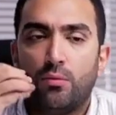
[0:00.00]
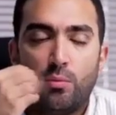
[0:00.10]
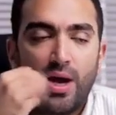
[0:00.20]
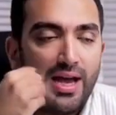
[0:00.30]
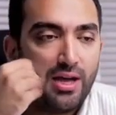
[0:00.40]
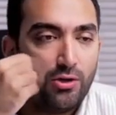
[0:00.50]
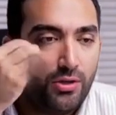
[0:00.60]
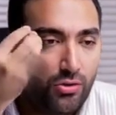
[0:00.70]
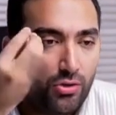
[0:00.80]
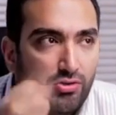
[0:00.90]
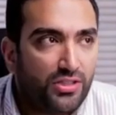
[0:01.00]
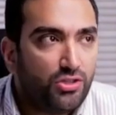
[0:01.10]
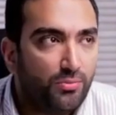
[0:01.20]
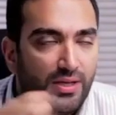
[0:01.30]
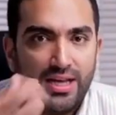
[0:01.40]
Why are you introducing
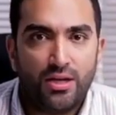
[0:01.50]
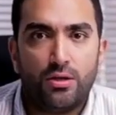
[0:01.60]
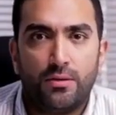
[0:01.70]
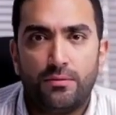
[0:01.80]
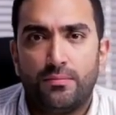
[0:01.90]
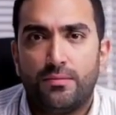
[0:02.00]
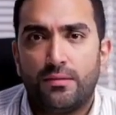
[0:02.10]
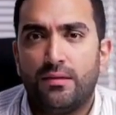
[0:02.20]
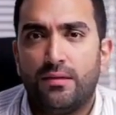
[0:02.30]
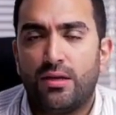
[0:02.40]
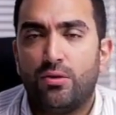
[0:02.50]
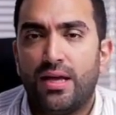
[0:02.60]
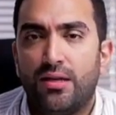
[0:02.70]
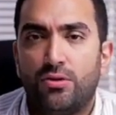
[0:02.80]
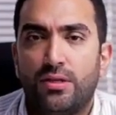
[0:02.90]
human error that you
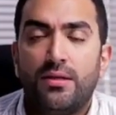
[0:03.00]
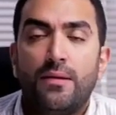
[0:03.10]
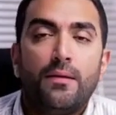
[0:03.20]
can't trust?